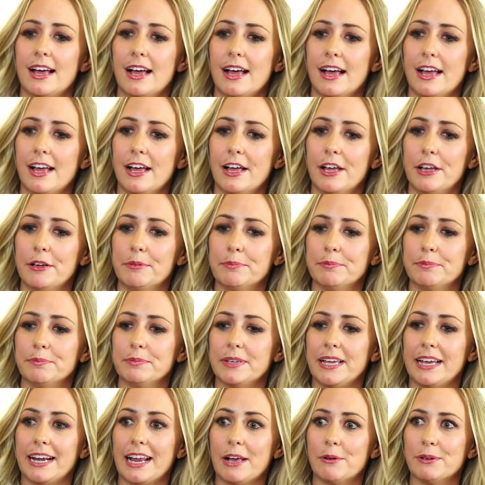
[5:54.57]
And
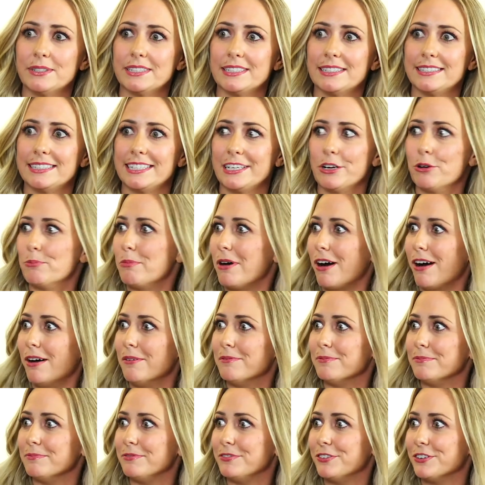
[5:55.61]
I was a single
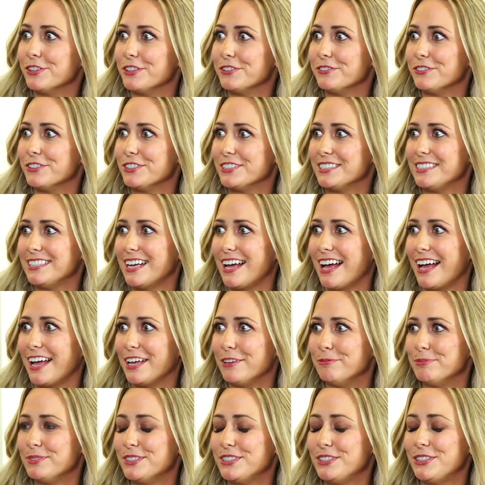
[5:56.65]
mom for the first
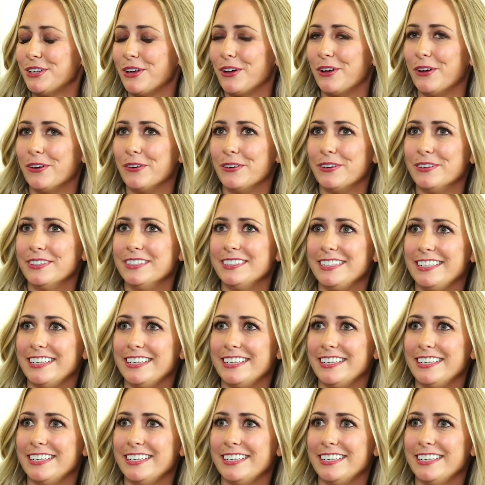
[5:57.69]
time, so,